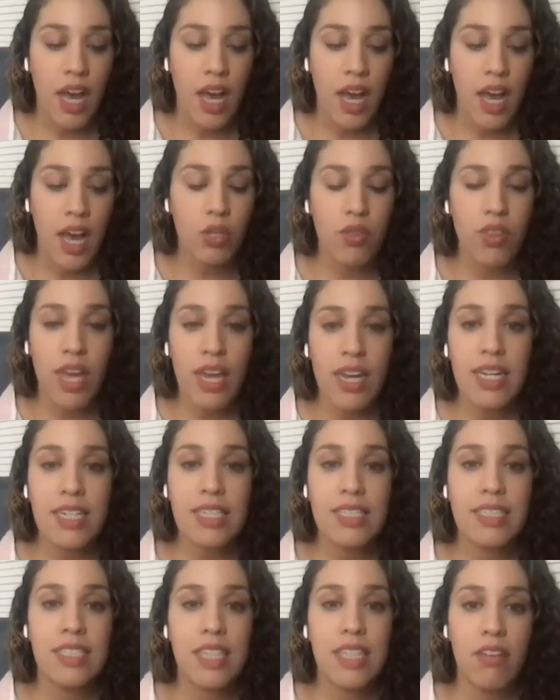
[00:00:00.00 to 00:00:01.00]
So that in
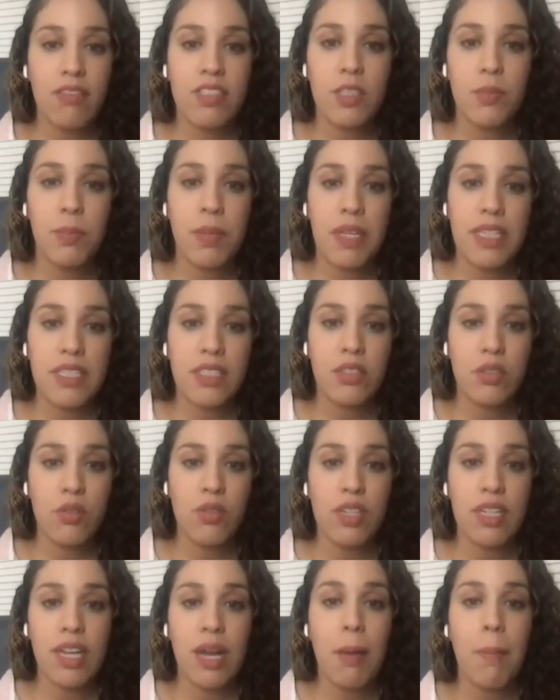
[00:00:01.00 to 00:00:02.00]
itself speaks to
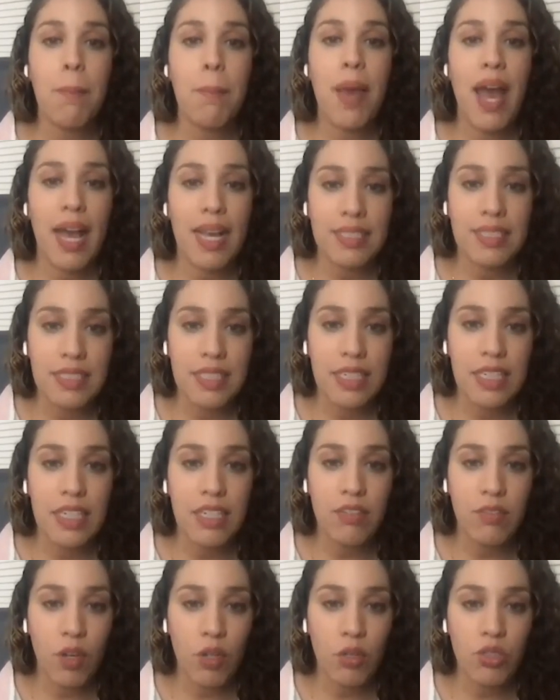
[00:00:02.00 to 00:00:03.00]
the capacity
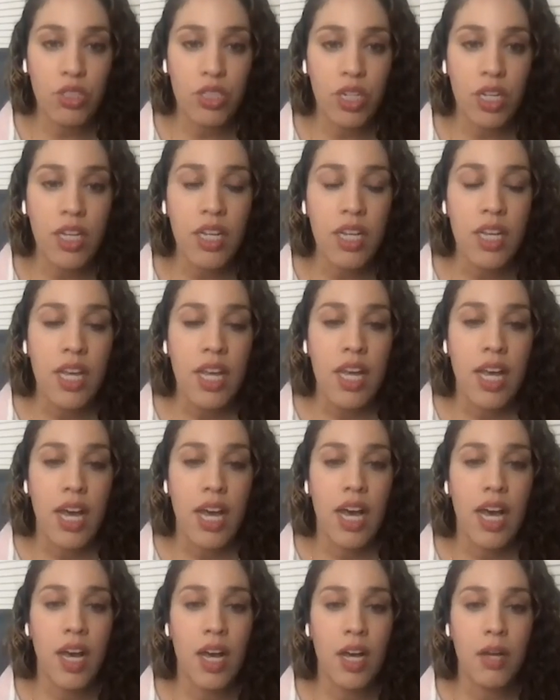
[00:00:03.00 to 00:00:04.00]
of OSHA,
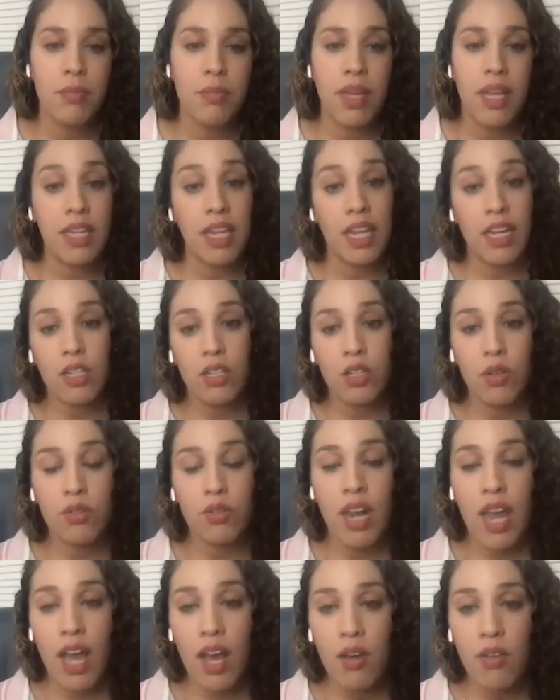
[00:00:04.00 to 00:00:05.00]
and let alone
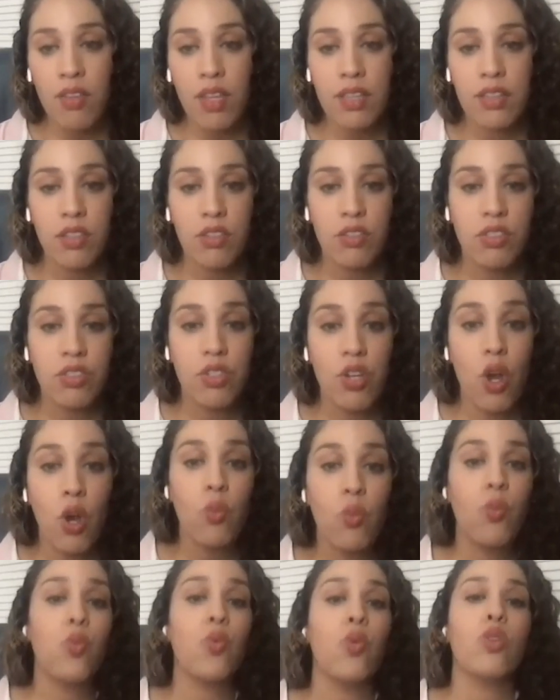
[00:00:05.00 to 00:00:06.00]
now that there's
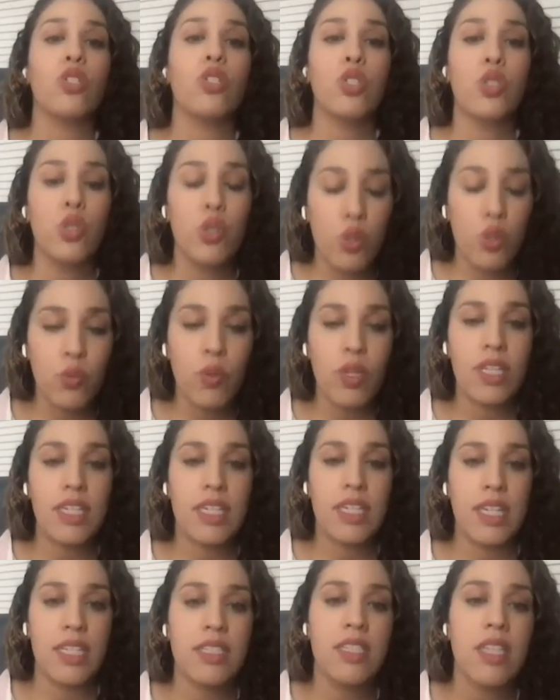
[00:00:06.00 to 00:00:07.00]
no true
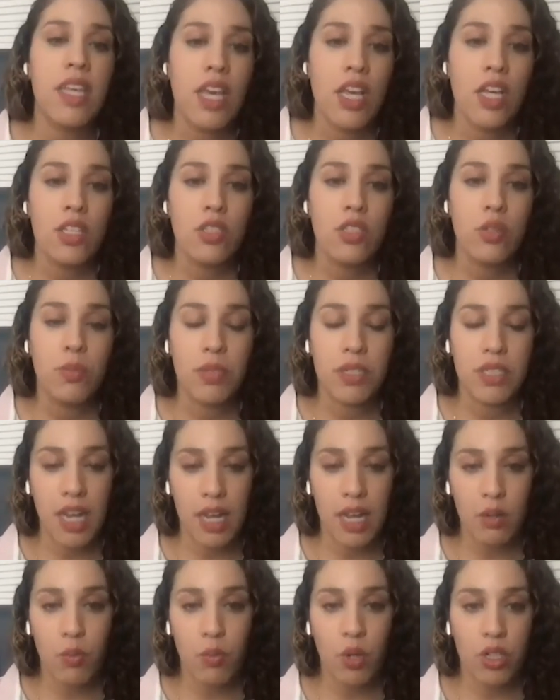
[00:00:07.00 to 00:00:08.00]
willingness to
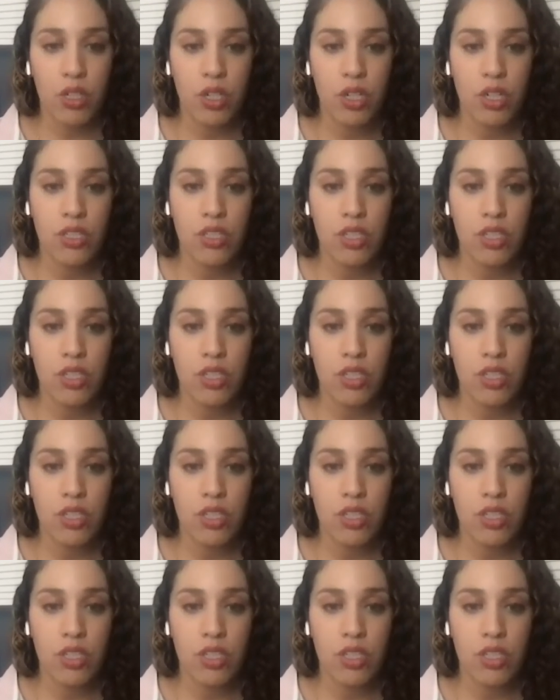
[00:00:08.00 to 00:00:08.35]
protect workers